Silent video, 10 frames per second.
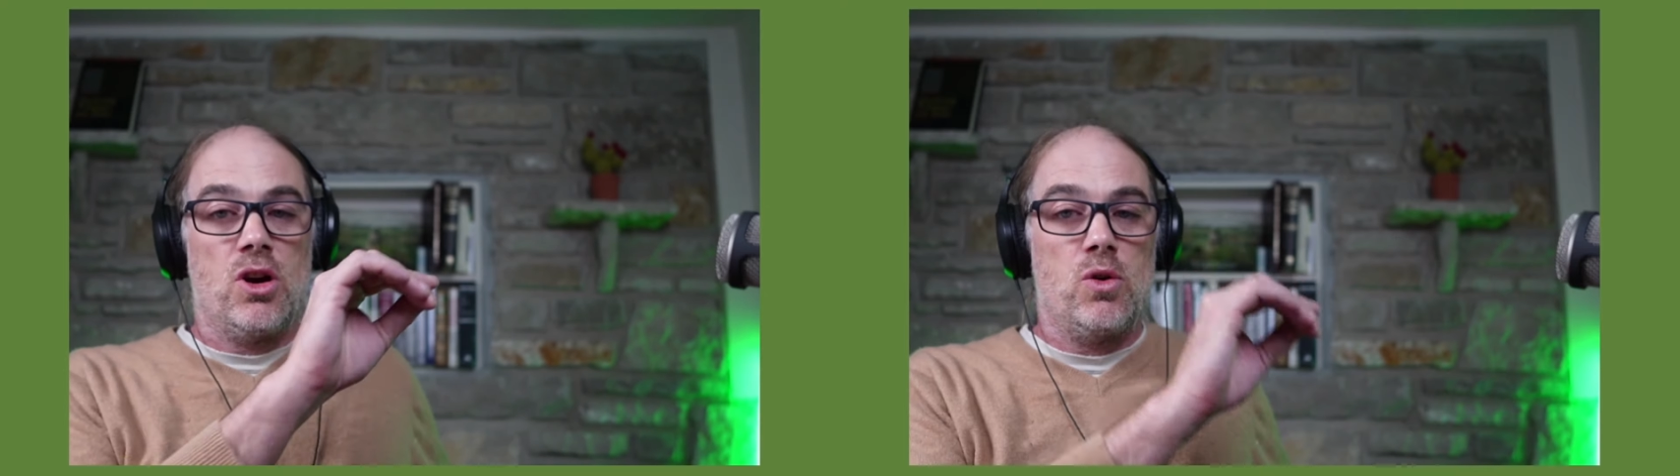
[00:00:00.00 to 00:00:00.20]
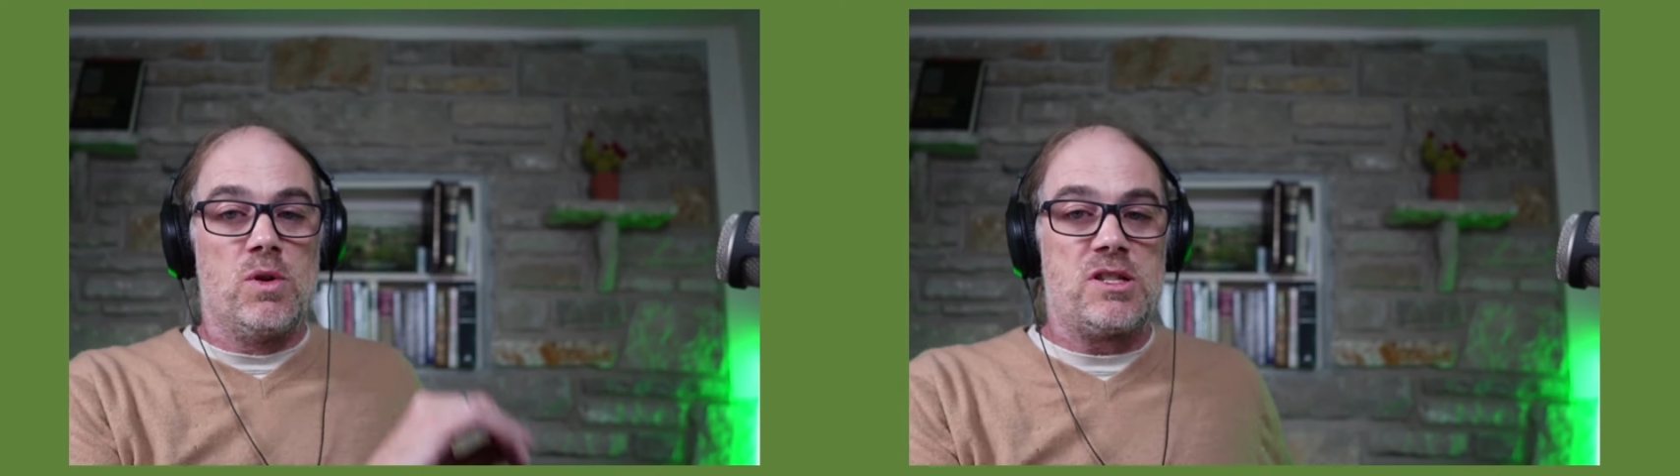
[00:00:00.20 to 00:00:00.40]

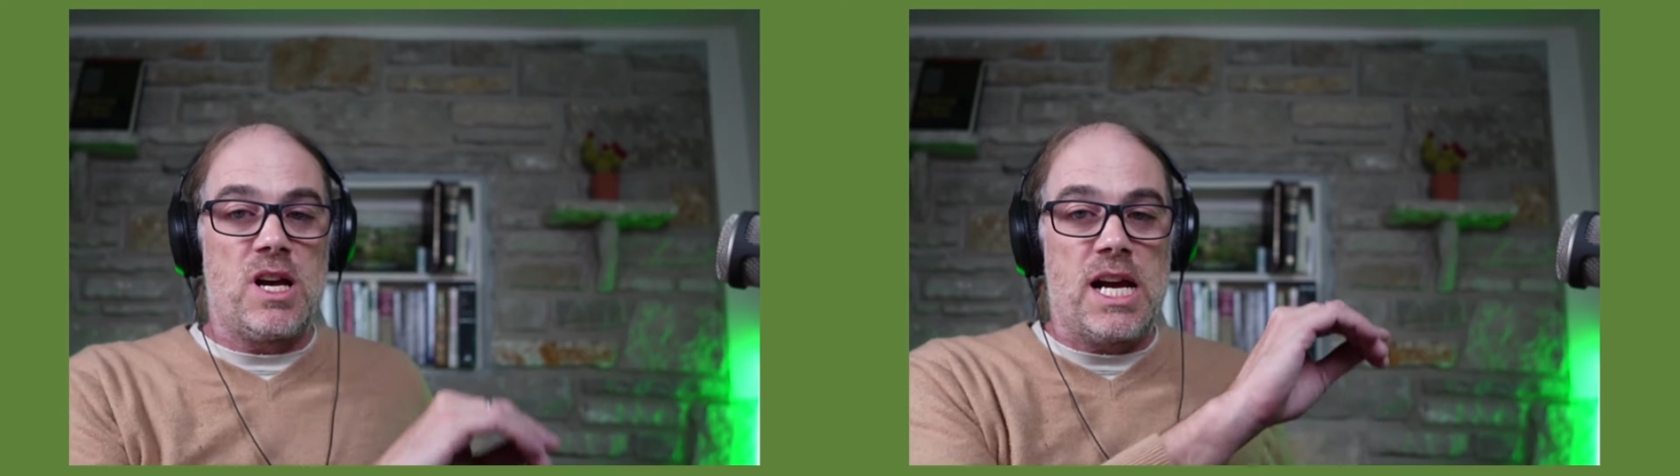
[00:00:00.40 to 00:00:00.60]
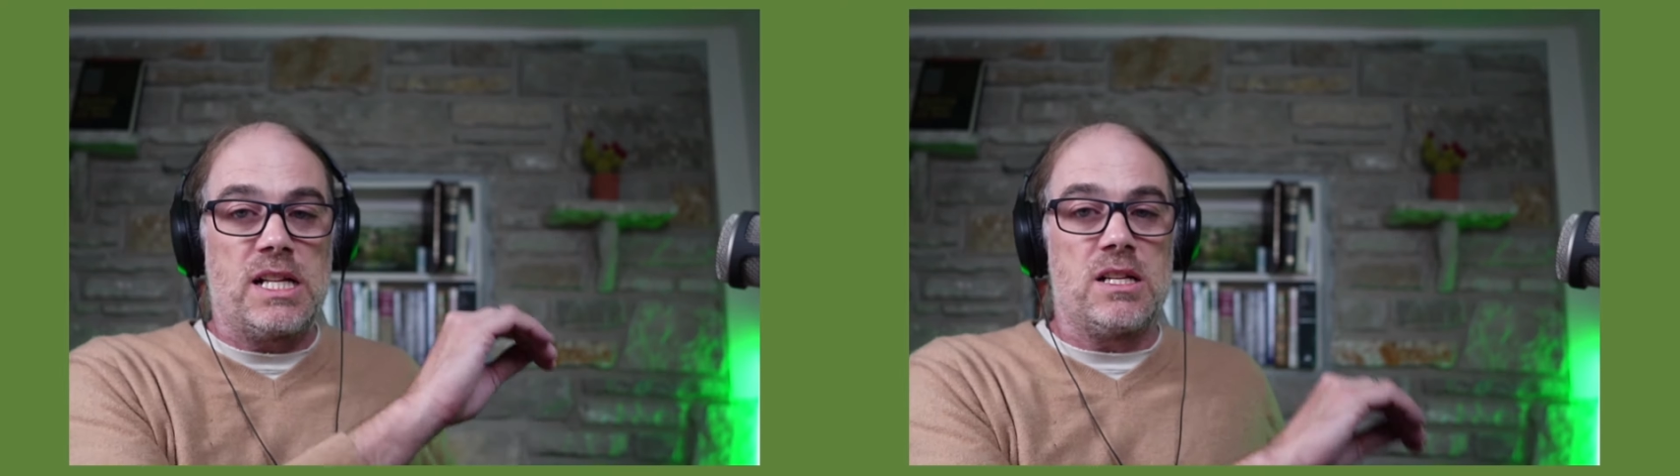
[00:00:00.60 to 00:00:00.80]
who
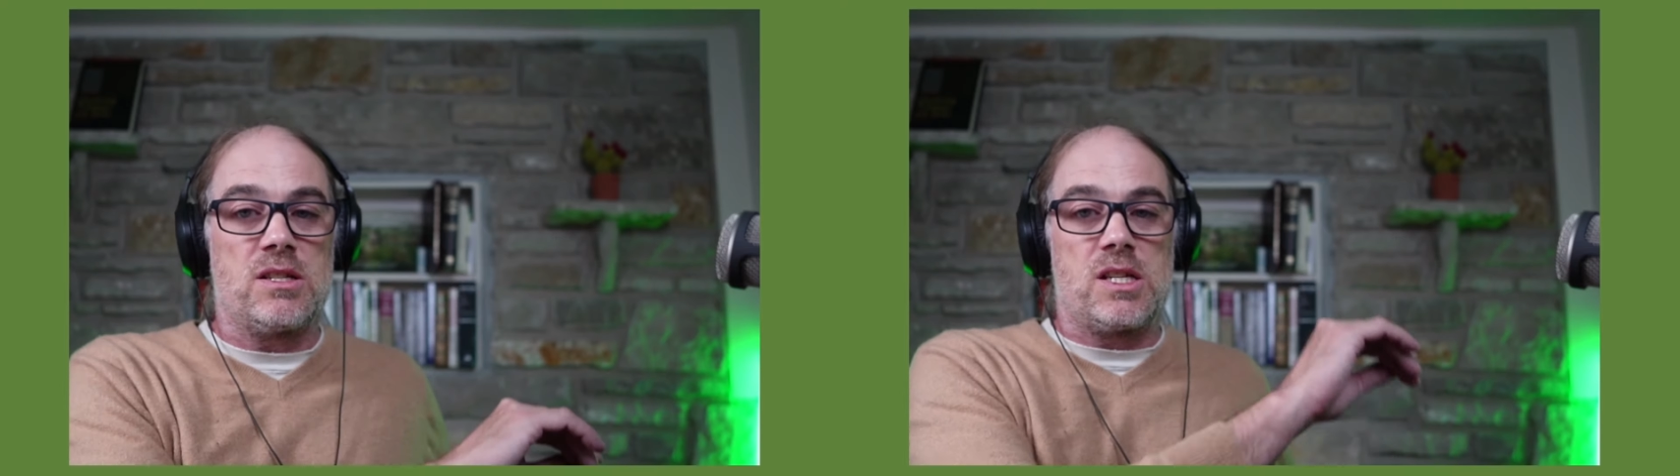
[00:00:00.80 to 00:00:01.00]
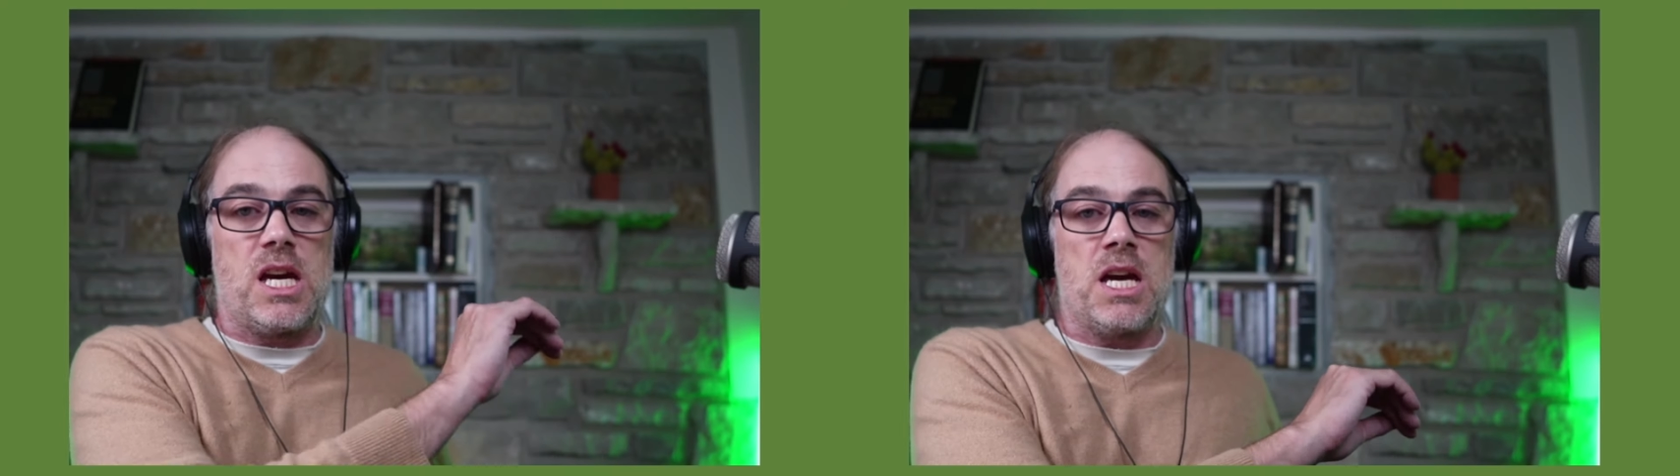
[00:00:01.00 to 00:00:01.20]
assigned
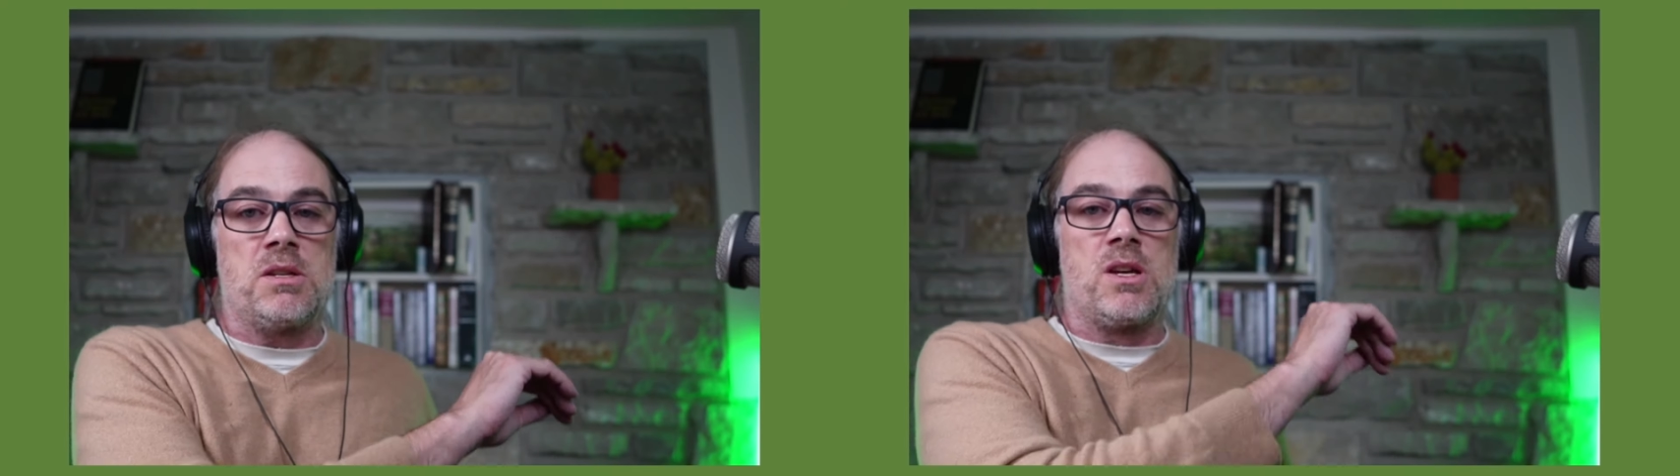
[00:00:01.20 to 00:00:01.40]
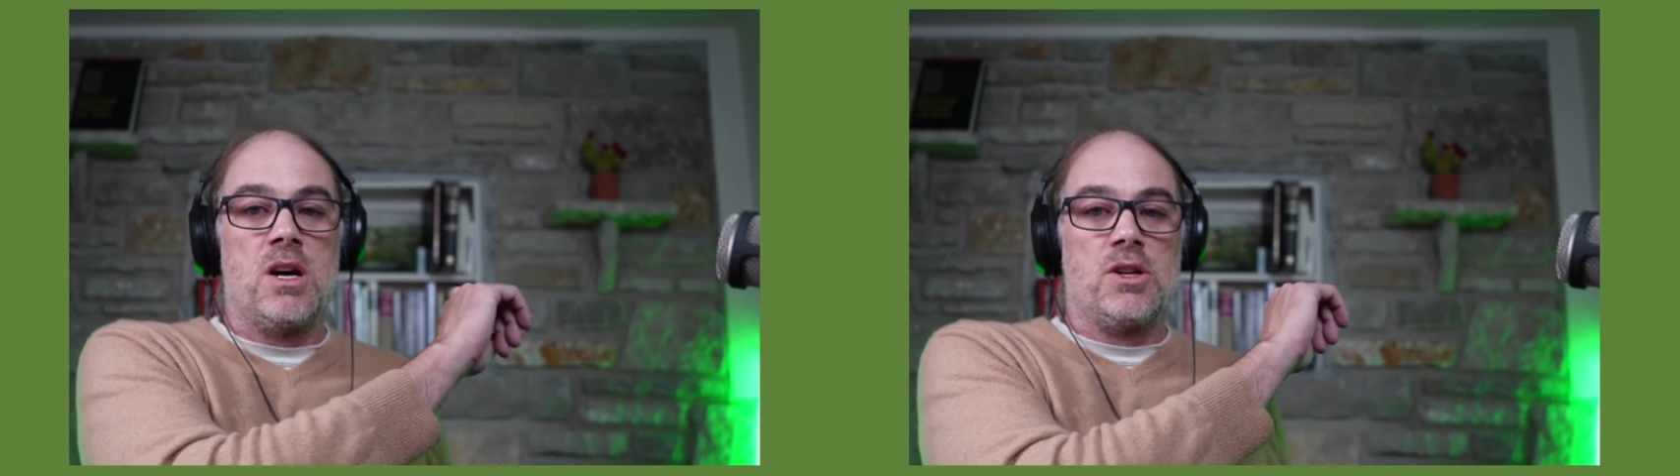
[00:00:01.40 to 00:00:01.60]
this
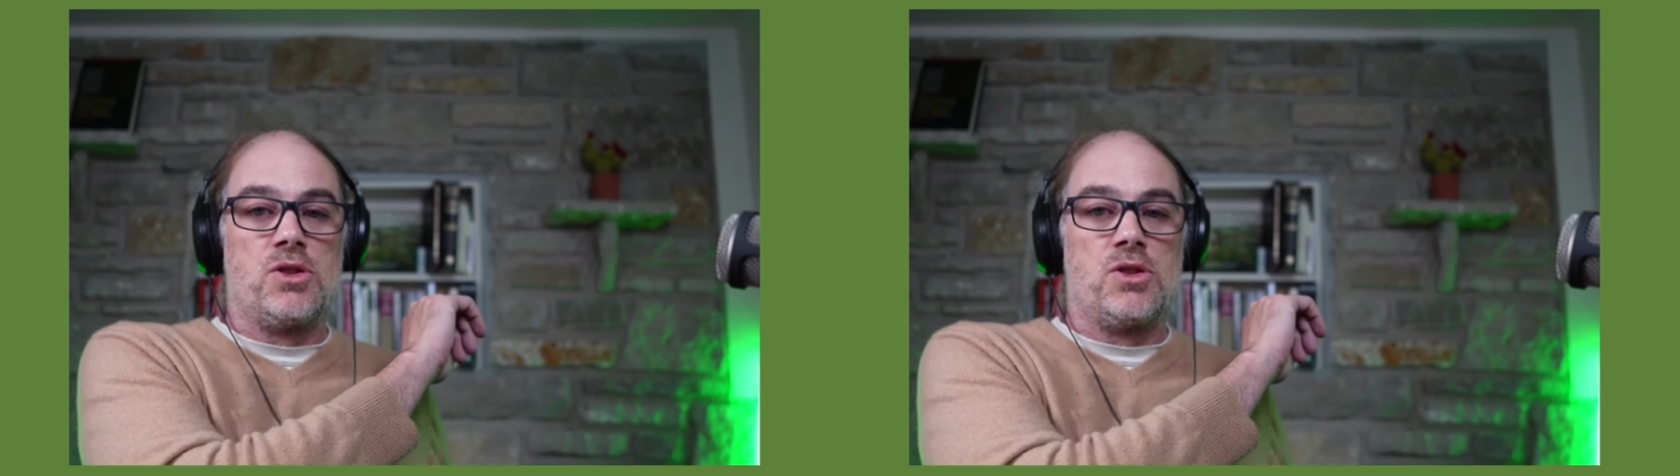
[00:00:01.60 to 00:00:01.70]
case